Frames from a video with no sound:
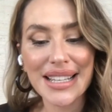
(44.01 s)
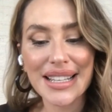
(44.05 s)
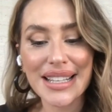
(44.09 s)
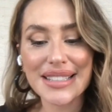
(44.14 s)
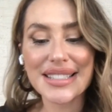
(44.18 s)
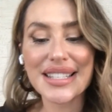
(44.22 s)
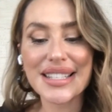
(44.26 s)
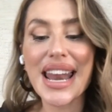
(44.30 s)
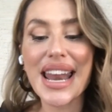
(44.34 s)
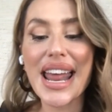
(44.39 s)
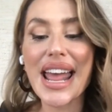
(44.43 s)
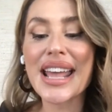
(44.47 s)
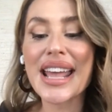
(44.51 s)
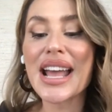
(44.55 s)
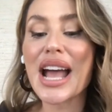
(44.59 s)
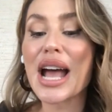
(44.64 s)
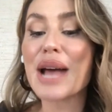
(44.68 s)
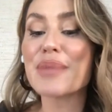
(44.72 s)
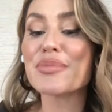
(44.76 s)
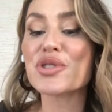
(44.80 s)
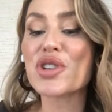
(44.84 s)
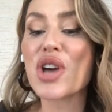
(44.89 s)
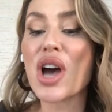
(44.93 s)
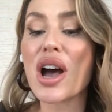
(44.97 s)
Today,
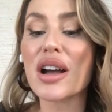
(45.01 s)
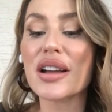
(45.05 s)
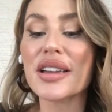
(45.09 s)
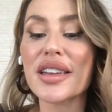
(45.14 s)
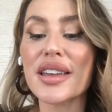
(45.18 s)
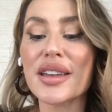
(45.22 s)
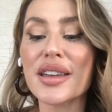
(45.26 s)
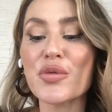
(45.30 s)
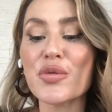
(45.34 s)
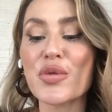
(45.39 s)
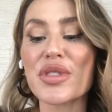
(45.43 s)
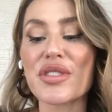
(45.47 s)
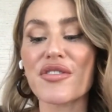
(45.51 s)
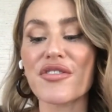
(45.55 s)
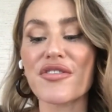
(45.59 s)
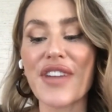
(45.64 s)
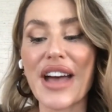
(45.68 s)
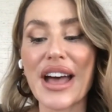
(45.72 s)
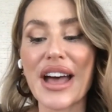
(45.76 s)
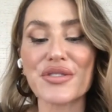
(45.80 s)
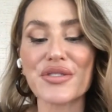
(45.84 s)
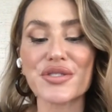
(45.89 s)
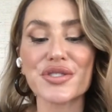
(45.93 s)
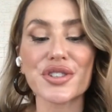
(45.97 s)
I'm talking with the
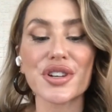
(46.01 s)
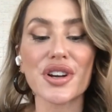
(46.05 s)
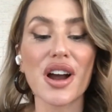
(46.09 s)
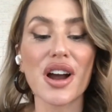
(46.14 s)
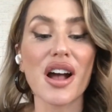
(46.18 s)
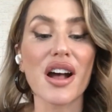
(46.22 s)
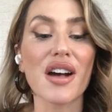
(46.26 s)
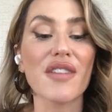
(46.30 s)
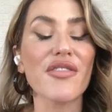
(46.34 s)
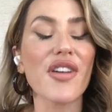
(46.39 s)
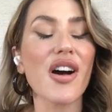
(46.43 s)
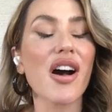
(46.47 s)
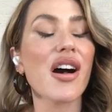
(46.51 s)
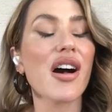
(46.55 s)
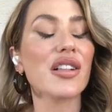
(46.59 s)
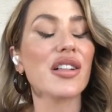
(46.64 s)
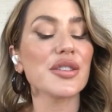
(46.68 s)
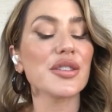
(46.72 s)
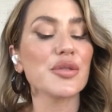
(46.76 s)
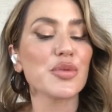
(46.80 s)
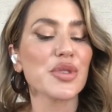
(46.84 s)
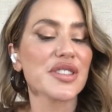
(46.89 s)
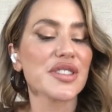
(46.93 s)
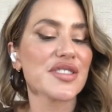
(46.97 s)
founder of
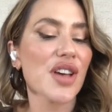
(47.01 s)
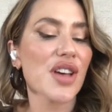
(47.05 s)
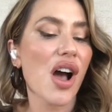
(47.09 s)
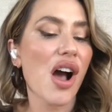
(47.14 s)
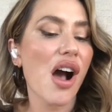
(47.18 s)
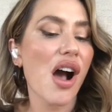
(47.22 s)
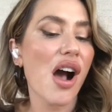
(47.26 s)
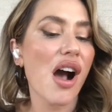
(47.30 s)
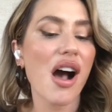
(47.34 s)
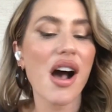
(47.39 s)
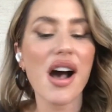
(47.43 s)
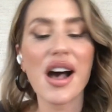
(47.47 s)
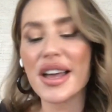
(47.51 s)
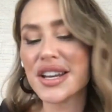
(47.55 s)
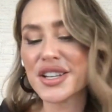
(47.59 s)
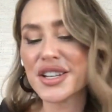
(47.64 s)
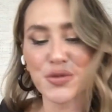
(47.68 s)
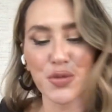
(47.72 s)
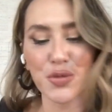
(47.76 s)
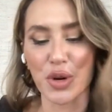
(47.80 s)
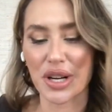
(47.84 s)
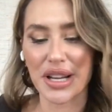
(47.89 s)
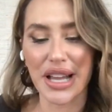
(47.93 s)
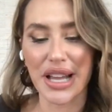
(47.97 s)
Hollywood's hottest
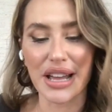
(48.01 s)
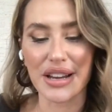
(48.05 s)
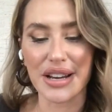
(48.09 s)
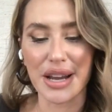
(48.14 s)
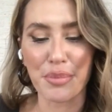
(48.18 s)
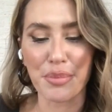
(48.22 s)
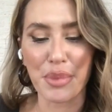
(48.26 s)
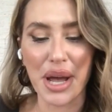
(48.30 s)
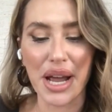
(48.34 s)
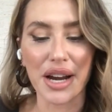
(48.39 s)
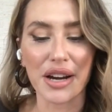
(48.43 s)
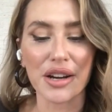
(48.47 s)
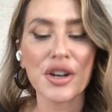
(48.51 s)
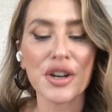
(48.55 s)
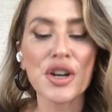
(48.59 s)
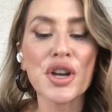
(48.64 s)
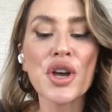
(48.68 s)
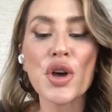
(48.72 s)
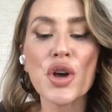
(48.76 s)
workout empire,